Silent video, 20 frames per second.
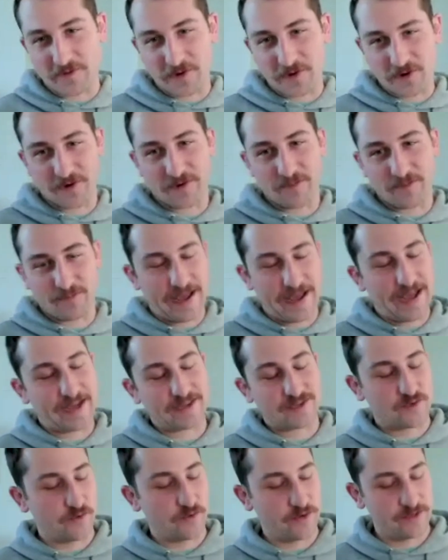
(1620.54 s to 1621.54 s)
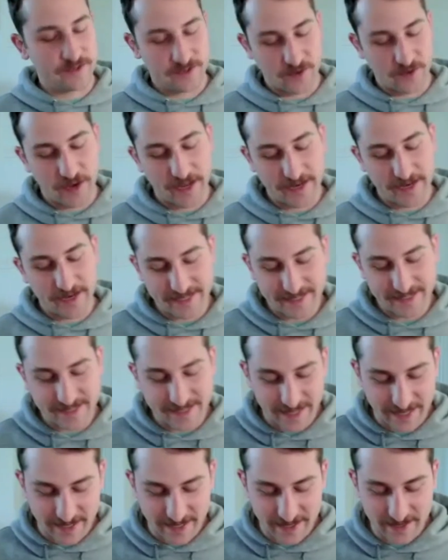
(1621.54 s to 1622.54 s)
your backstory. So I did
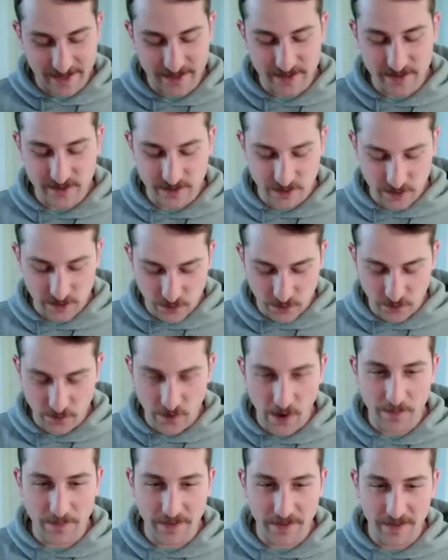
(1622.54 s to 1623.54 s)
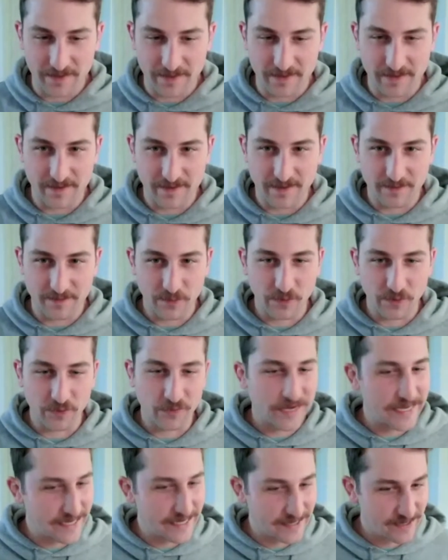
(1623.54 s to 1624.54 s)
see so you grew up in
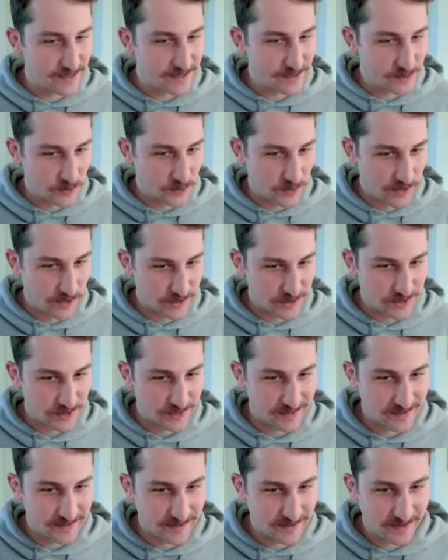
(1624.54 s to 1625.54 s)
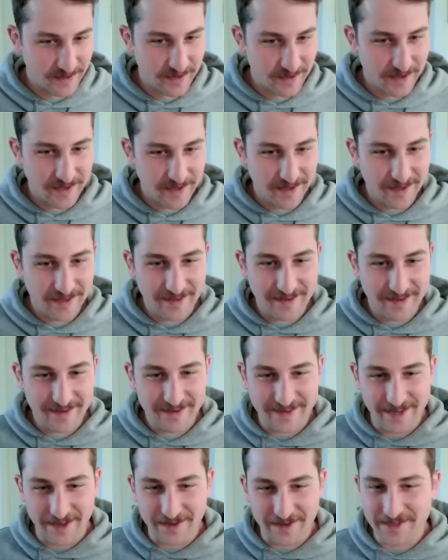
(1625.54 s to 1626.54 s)
marine construction.
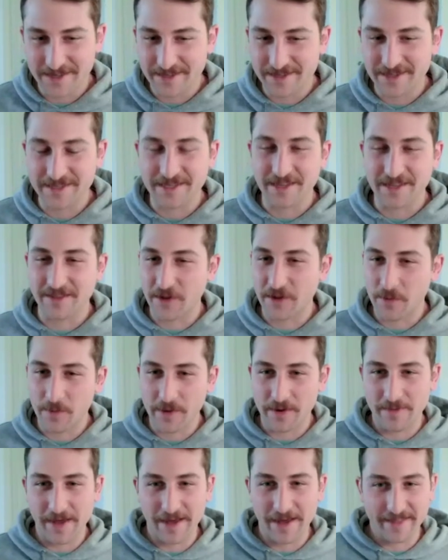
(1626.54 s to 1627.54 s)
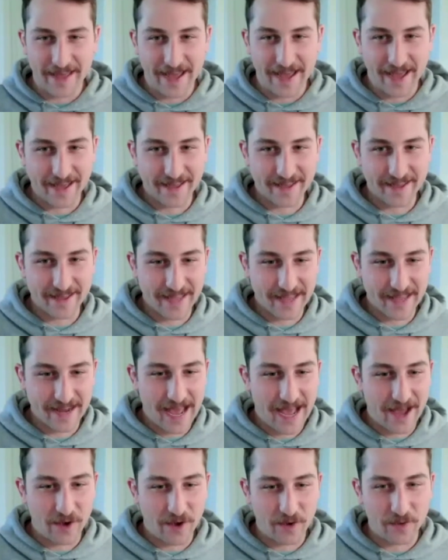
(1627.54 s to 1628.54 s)
Tell us just a little bit about that
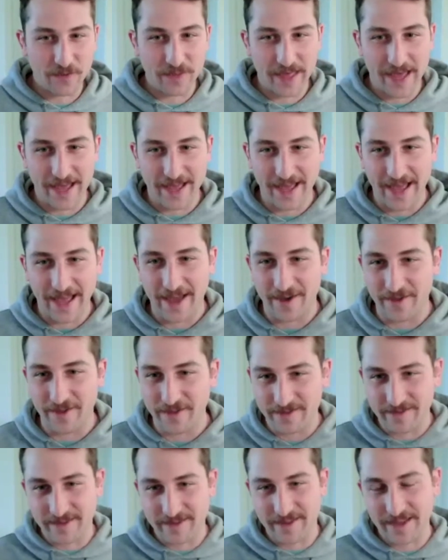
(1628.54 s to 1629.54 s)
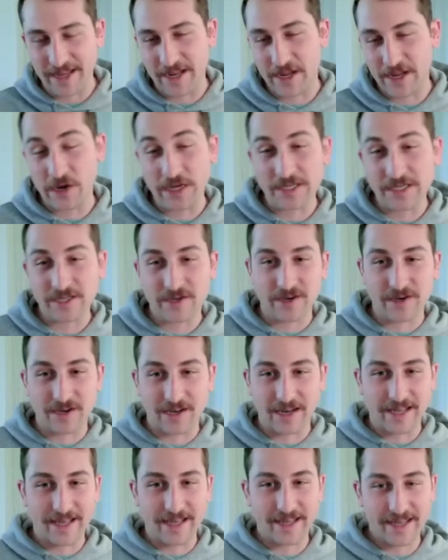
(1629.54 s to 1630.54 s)
and how that how is there
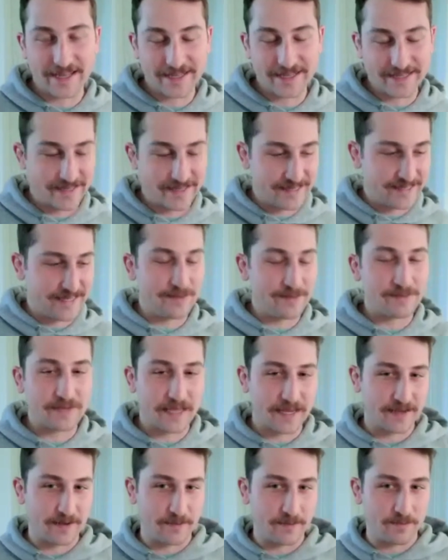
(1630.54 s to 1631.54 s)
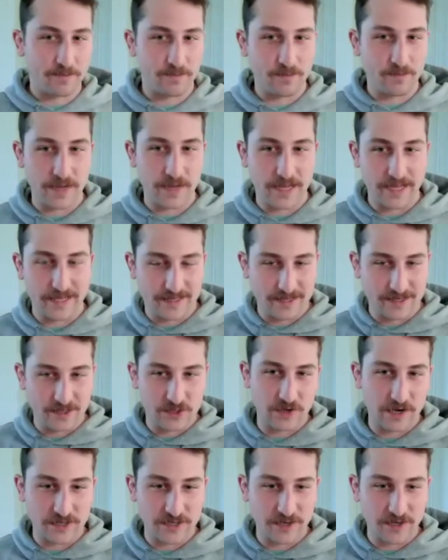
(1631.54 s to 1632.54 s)
it seems like a it's
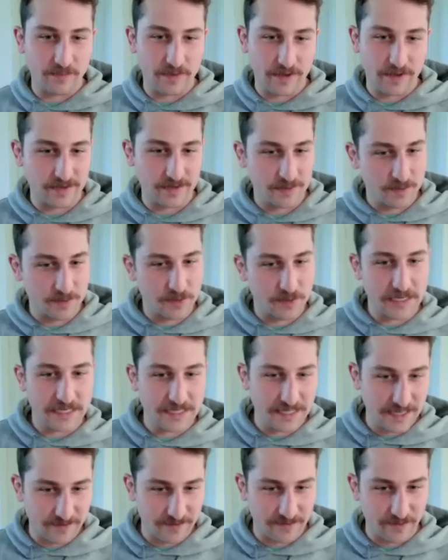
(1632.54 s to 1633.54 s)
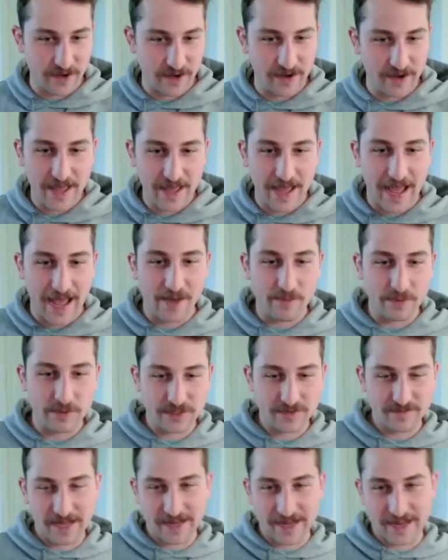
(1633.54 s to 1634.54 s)
construction but it's pretty different. How
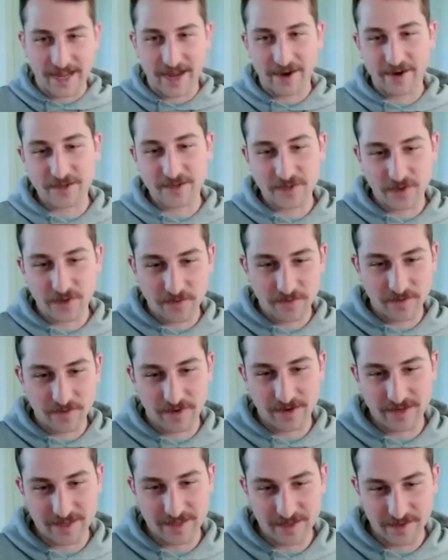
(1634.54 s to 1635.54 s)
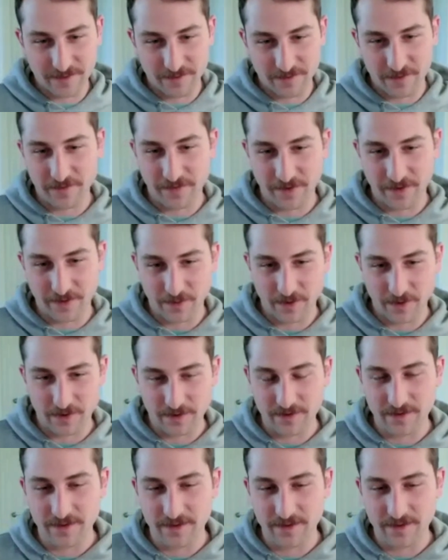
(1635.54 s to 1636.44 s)
much of that carries over into the roofing world?